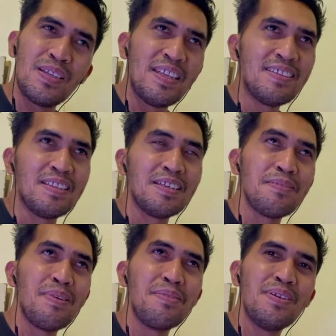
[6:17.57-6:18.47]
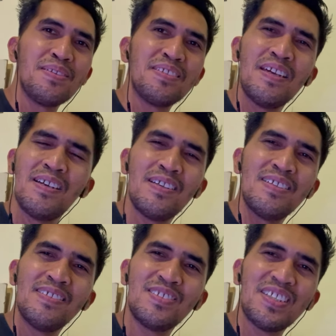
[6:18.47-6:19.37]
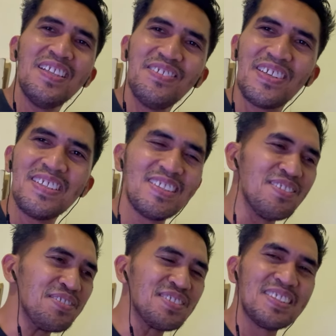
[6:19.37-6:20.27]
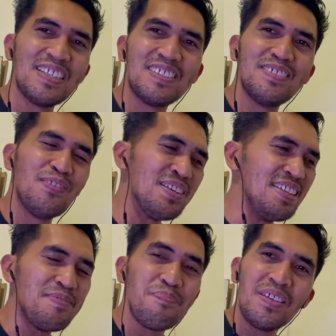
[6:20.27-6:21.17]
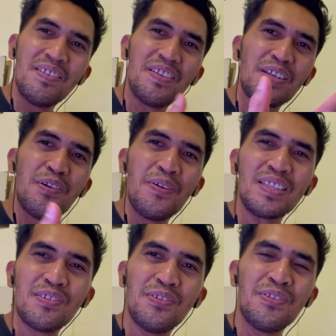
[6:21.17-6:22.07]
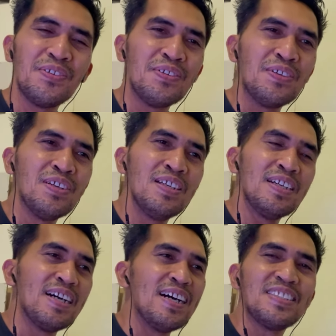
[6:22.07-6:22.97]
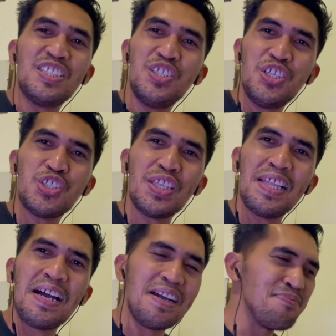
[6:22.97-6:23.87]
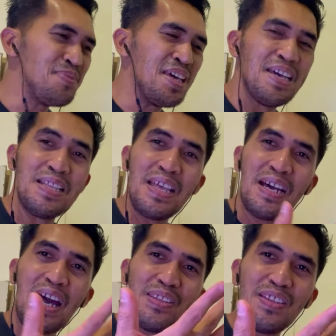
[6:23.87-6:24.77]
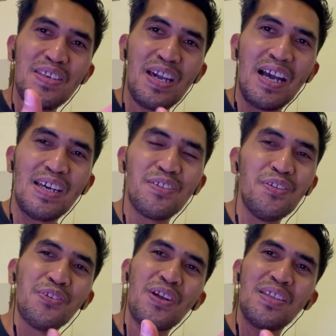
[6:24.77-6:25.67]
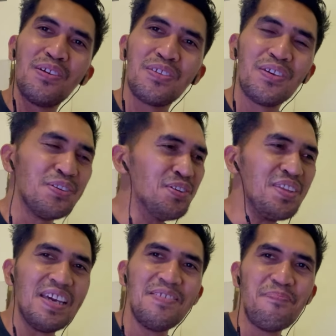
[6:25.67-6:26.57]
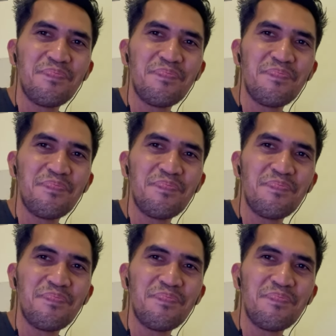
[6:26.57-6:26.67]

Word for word: not like babies they're children you know like the one then they're going to uh, teenage life then ad young adult or adulthood then